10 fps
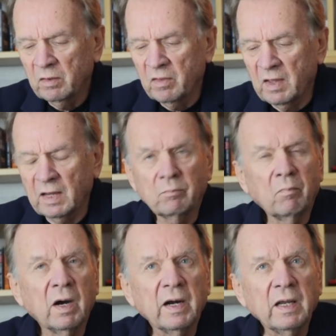that
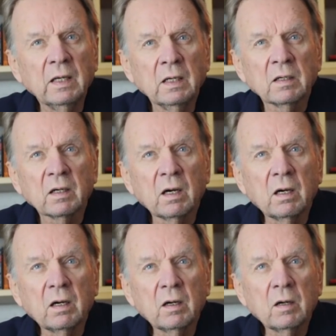money
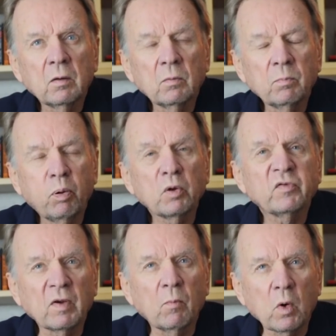uh,
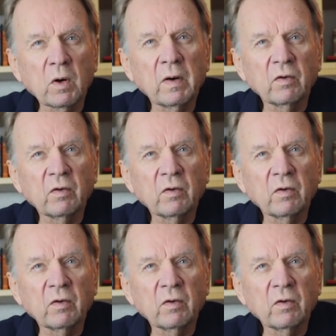put somewhere